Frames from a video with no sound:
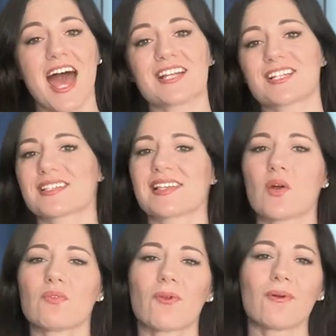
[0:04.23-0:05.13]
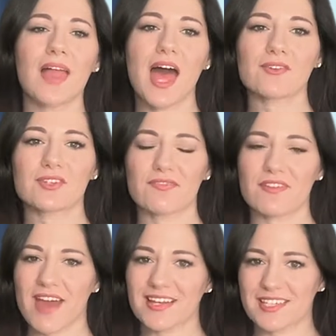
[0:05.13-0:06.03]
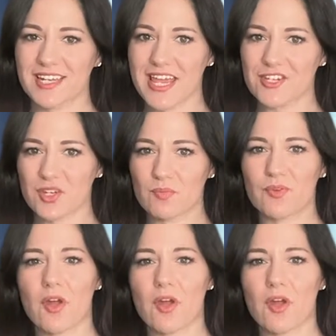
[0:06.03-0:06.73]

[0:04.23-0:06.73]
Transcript: and the slow rollout of the vaccination